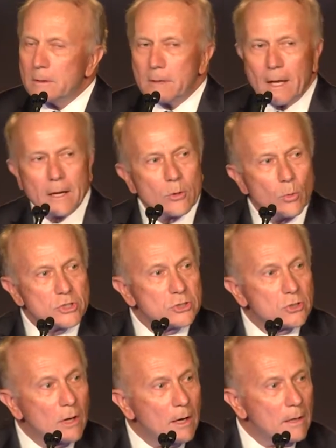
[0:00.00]
Not like
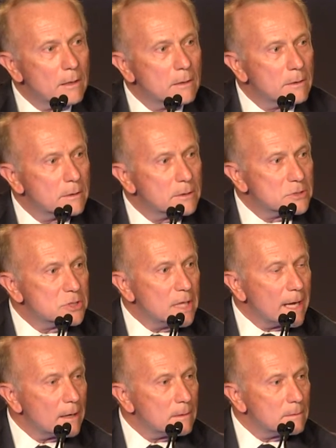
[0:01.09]
Wichita,
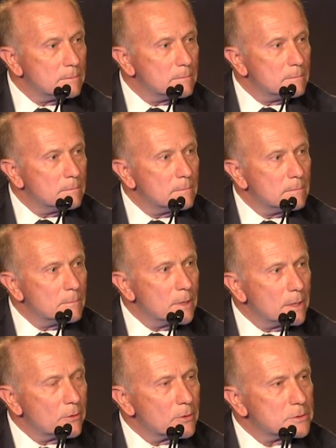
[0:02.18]
Seattle,
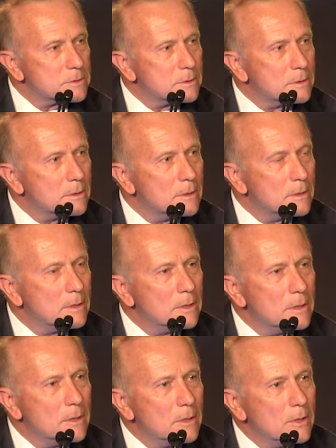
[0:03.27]
and others.
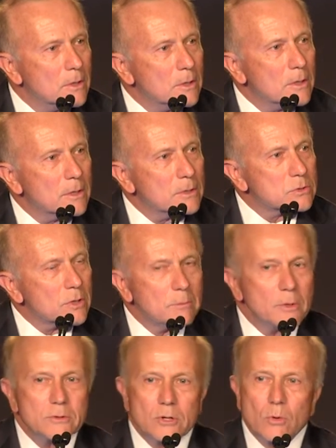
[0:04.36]
So they
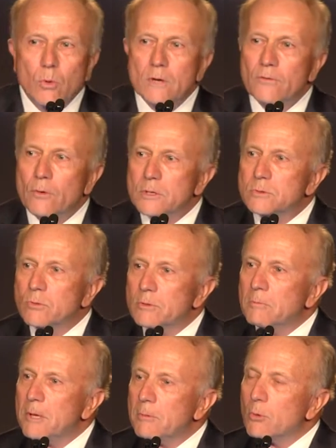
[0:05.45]
built their workforce
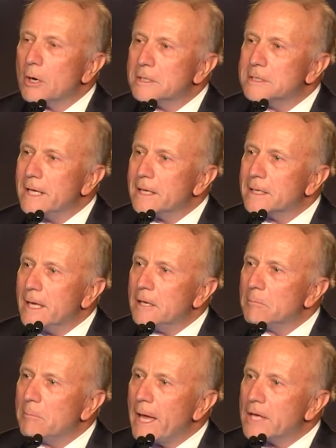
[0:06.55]
with people who are dedicated
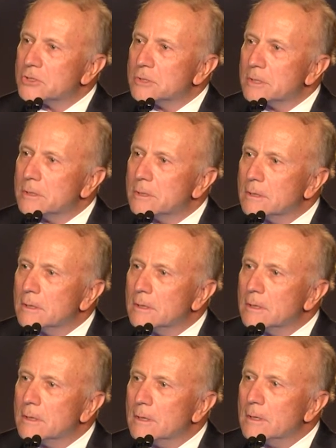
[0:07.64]
and passionate,
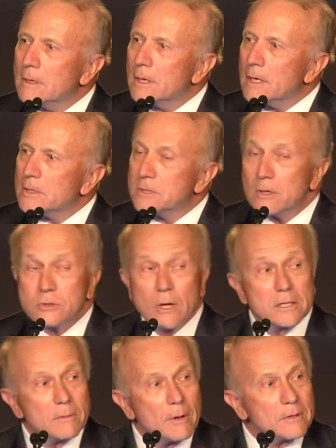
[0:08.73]
as Dale
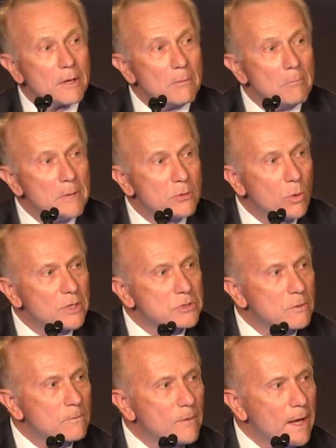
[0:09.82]
talked about,
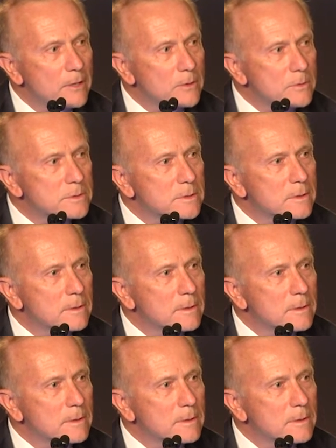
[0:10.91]
Midwestern values.